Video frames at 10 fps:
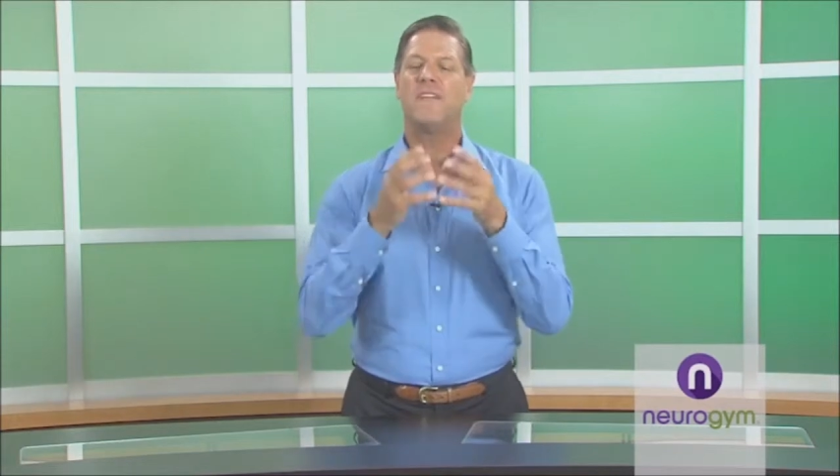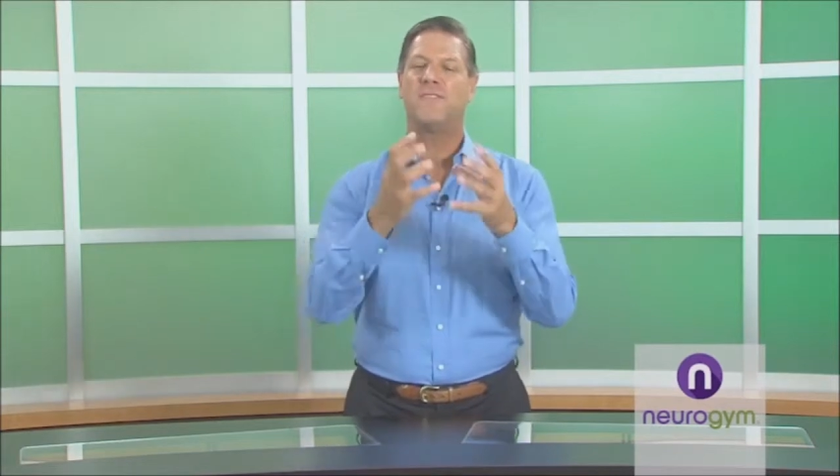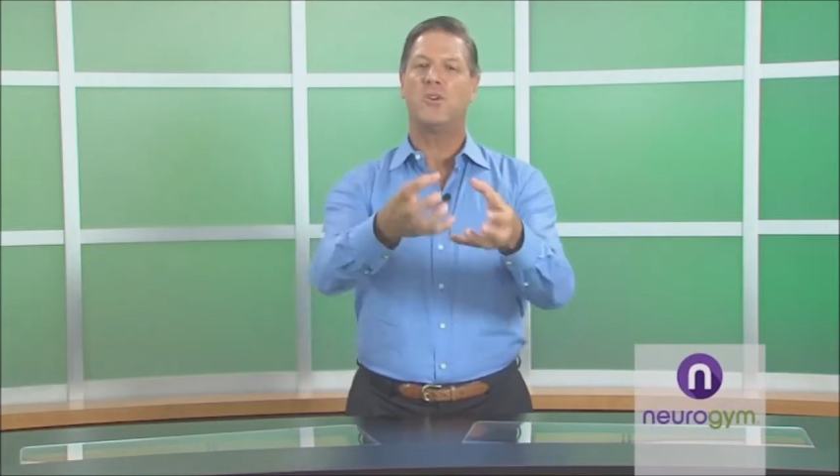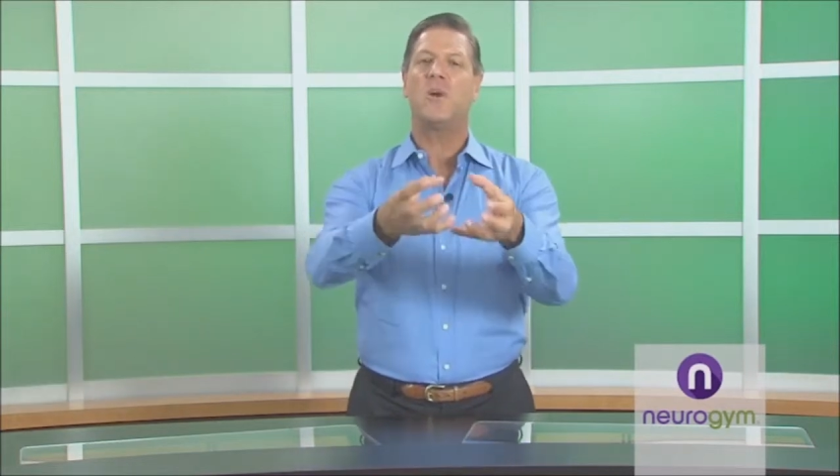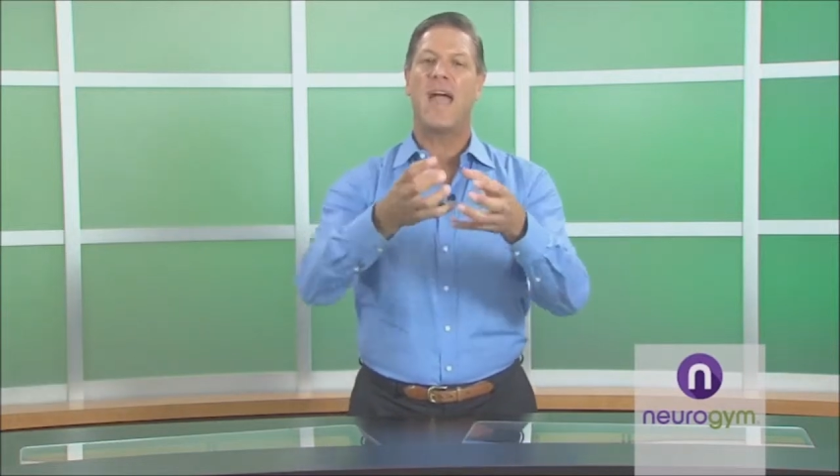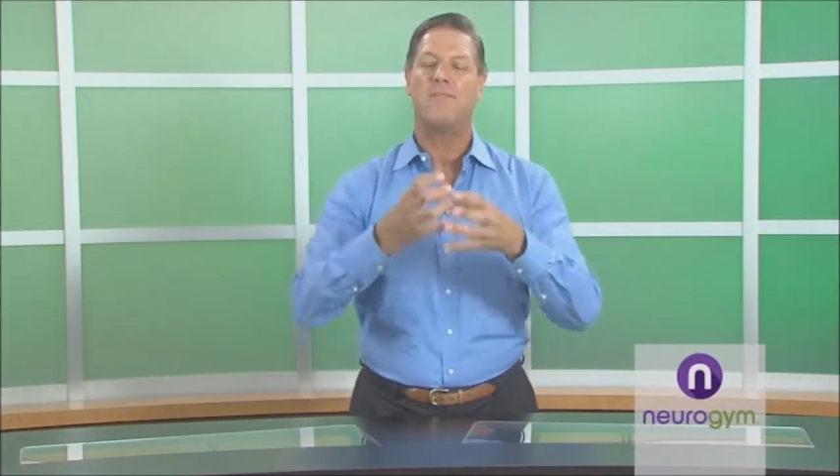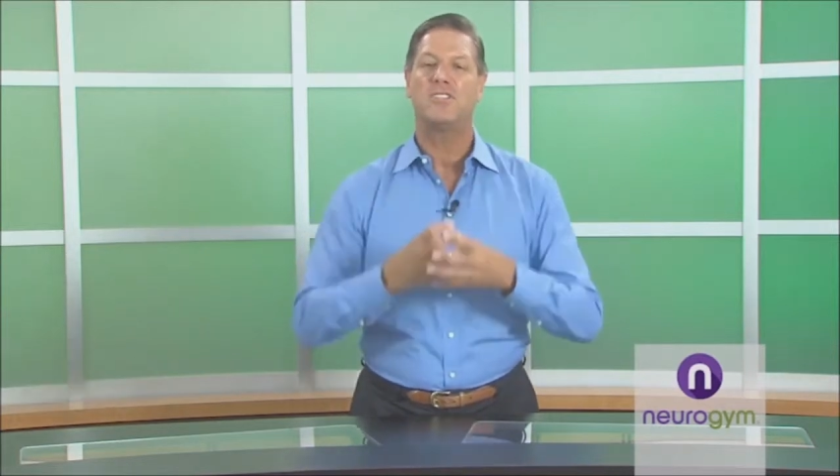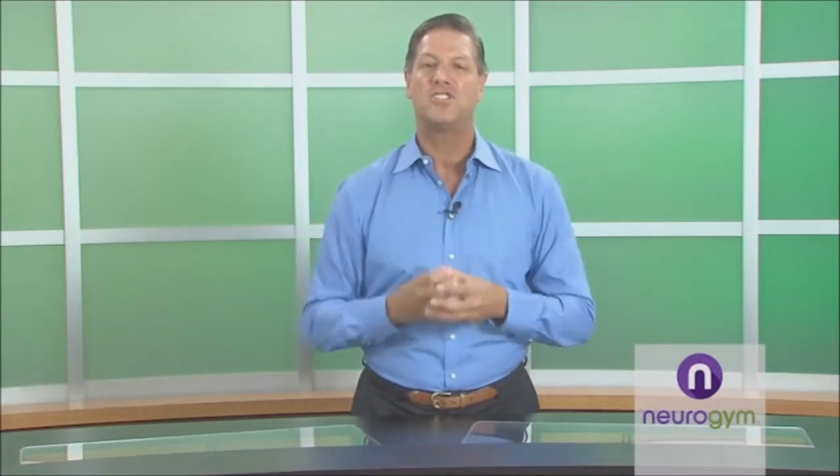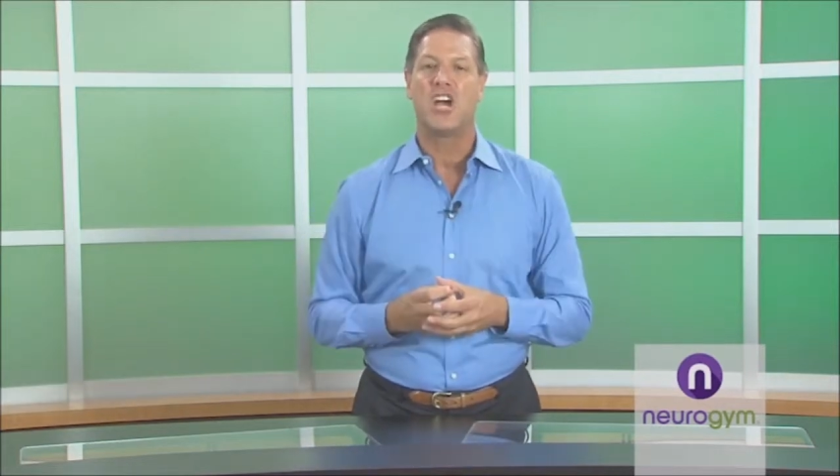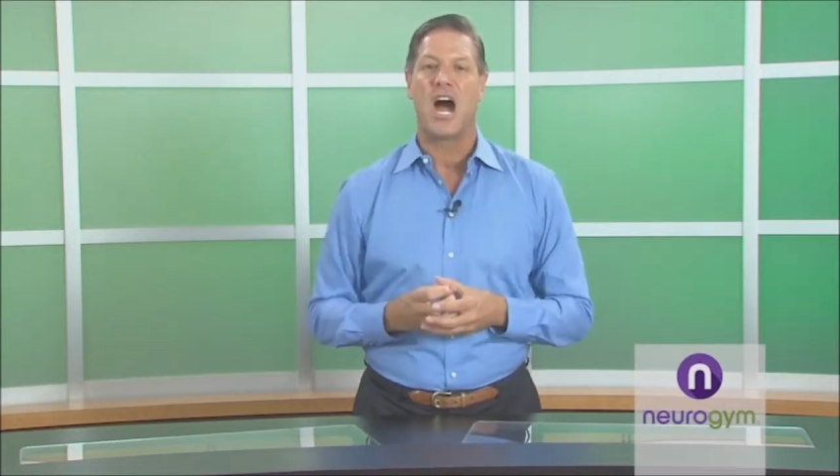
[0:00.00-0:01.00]
if you have a
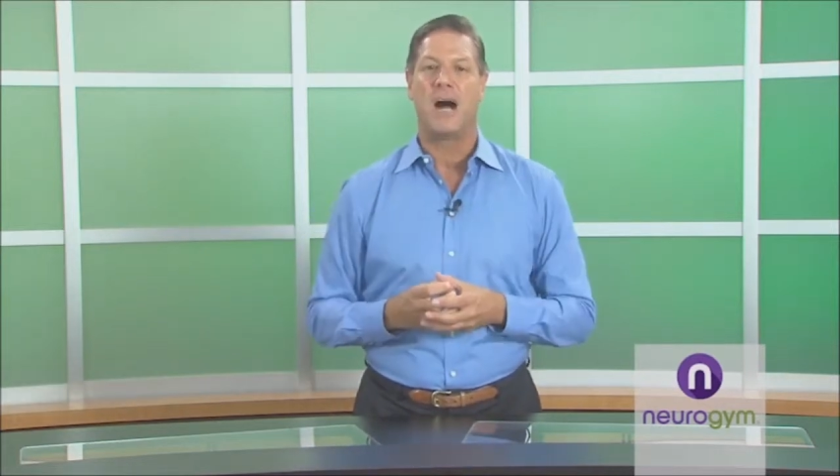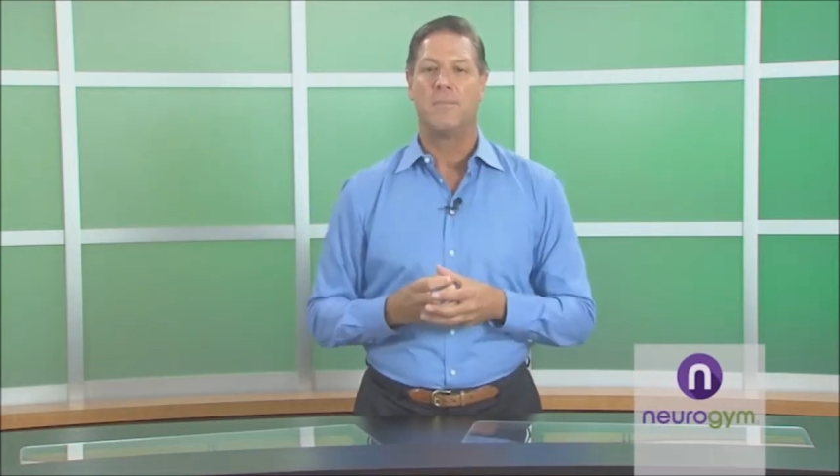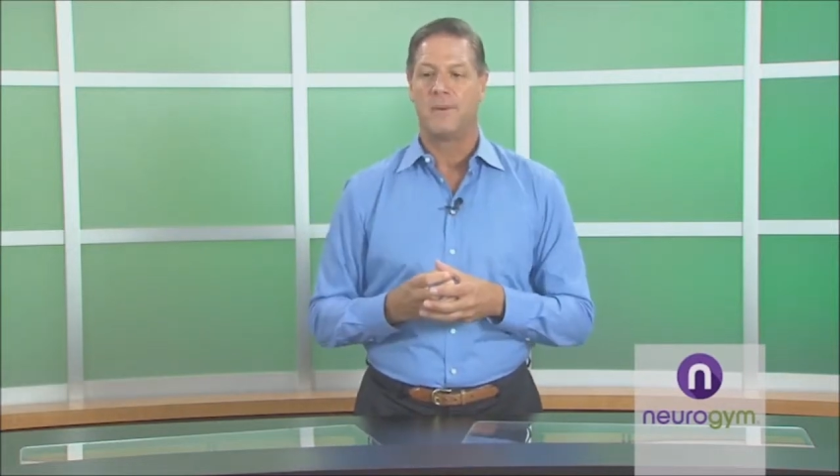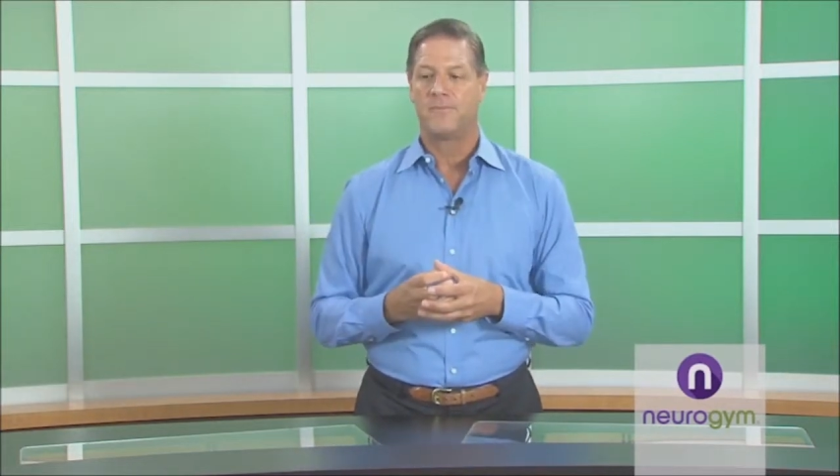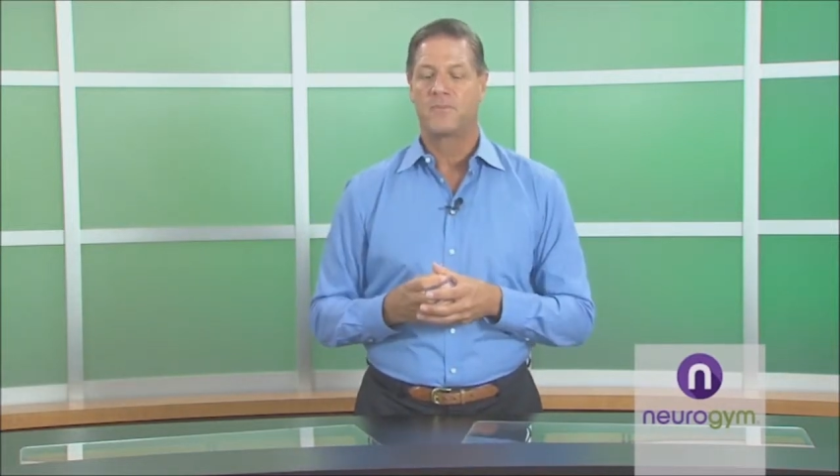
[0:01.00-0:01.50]
job,